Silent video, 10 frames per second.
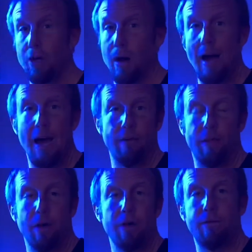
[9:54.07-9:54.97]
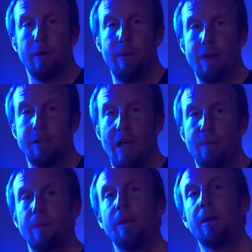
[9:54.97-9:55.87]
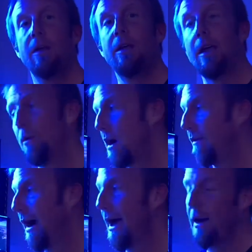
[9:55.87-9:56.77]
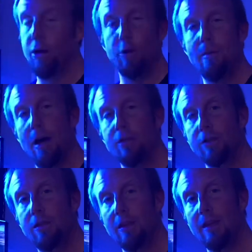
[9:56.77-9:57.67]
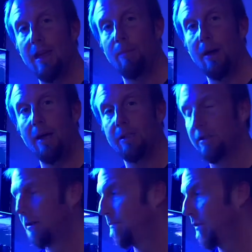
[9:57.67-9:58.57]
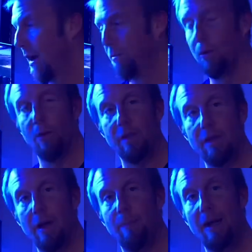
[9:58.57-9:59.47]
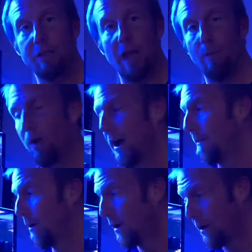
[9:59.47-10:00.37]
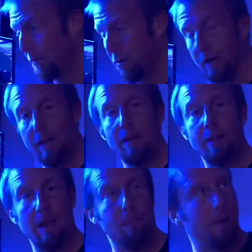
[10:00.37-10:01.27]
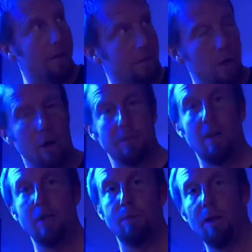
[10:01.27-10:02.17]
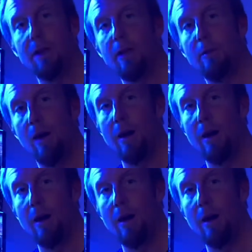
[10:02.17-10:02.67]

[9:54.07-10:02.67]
So I have a 30-foot patch cable And whenever I add a new module to the Apex, I pull the patch cable out, plug it into the Apex, go upstairs, plug it into my